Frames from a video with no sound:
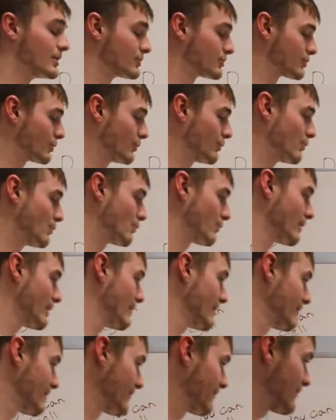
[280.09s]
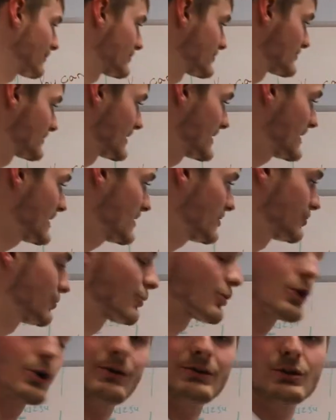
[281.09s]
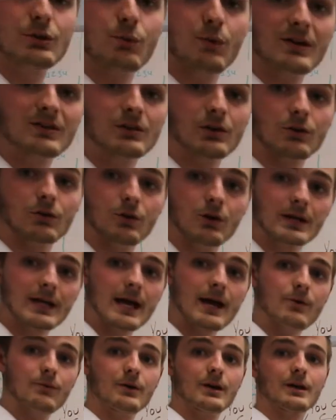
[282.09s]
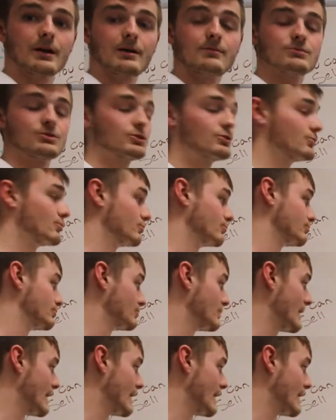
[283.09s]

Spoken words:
So the first thing you're going to want to look at when it comes to